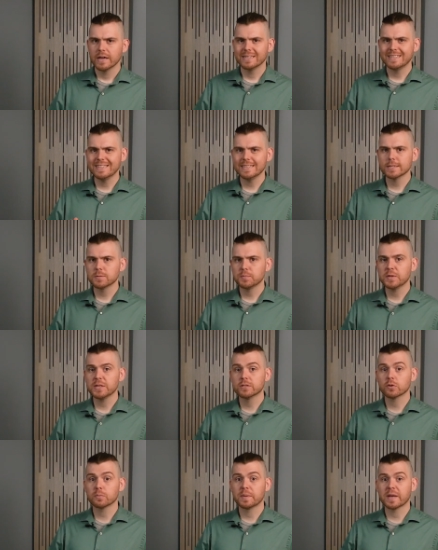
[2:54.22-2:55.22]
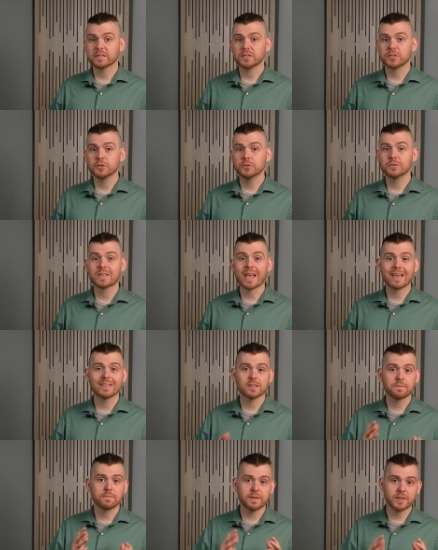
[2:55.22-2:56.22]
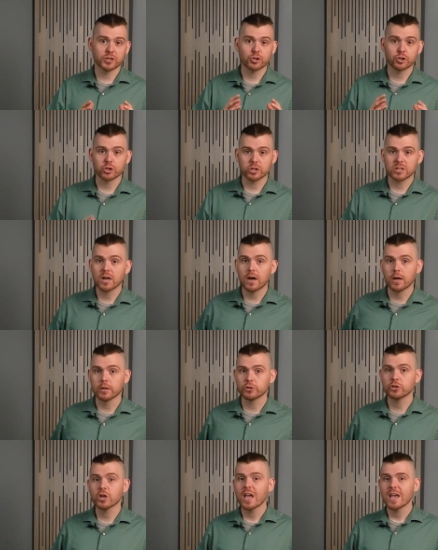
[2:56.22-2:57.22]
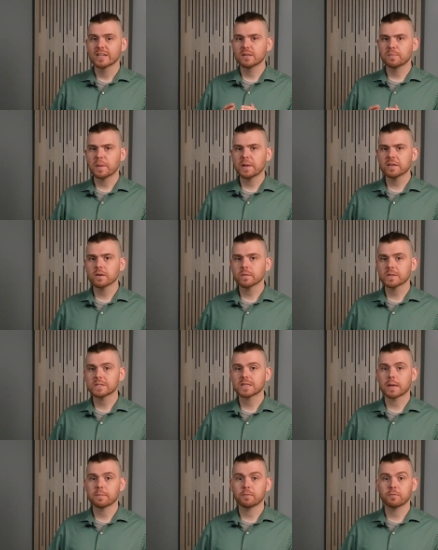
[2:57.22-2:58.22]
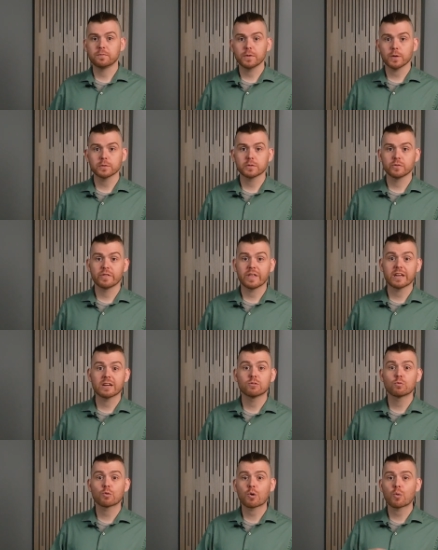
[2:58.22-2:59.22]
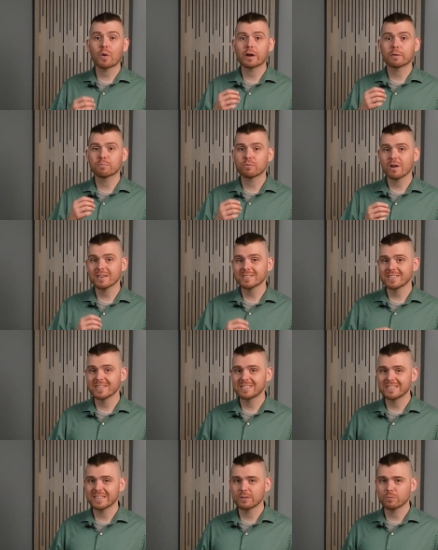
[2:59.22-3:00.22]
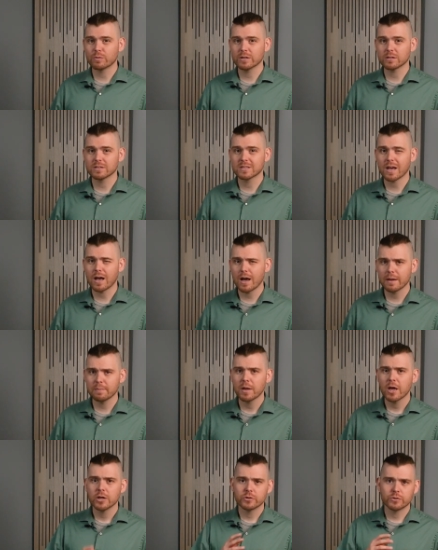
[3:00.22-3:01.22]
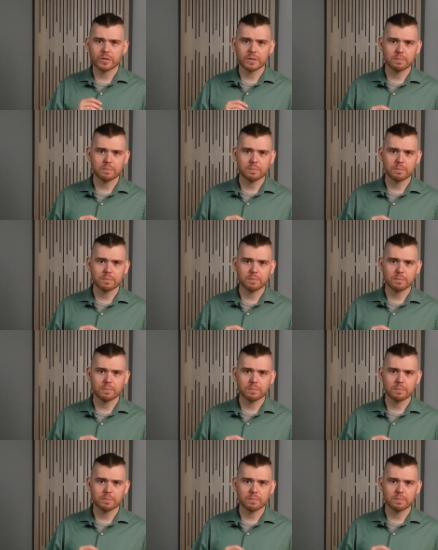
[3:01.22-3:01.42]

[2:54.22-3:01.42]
DSPs are best used as a finishing touch. Depending on the type of filter, they can require processing in real time during